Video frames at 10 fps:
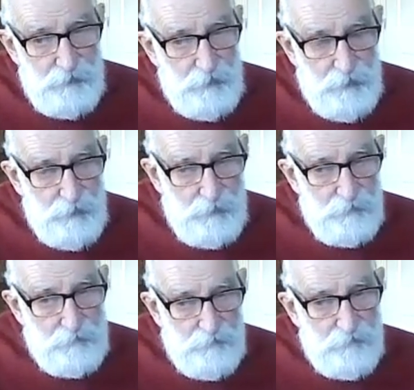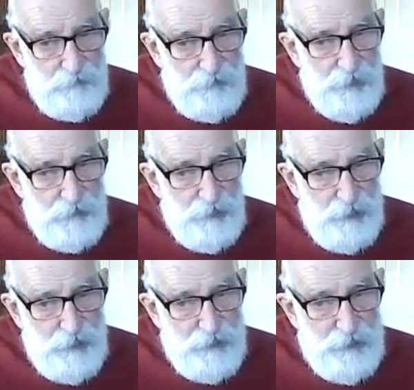you know,
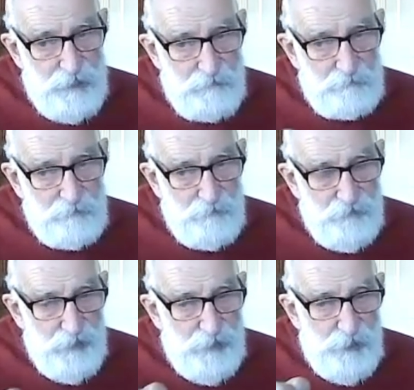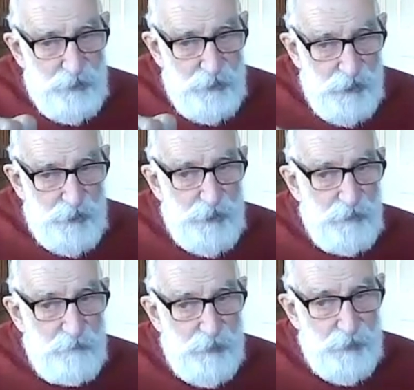its
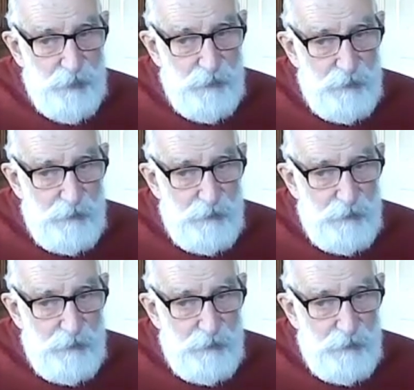frustration with the